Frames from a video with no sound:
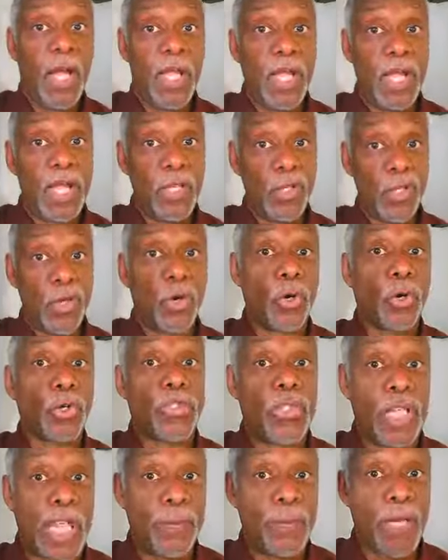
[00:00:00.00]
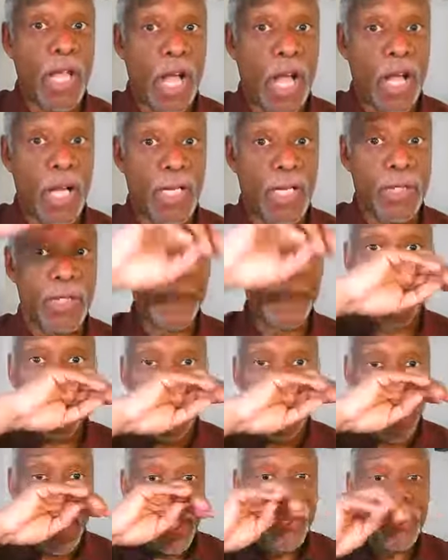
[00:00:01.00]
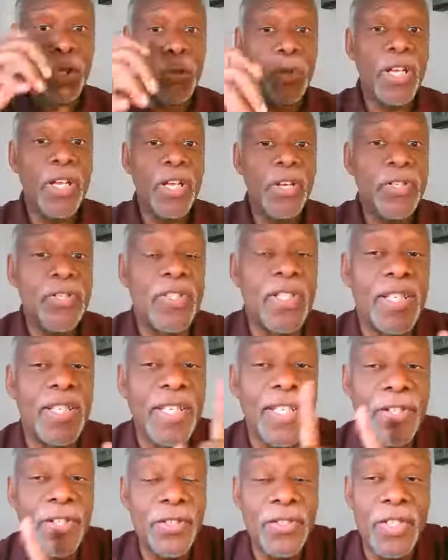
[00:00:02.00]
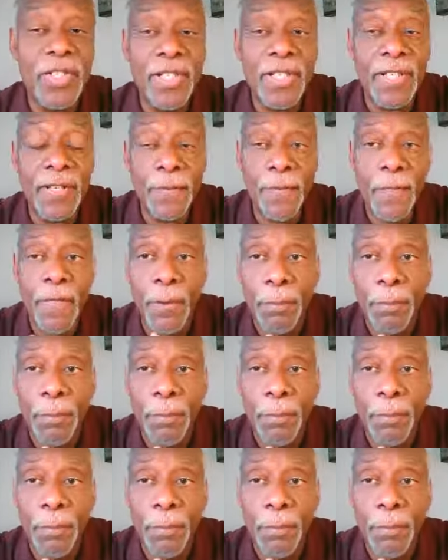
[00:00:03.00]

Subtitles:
in your same God. So here's the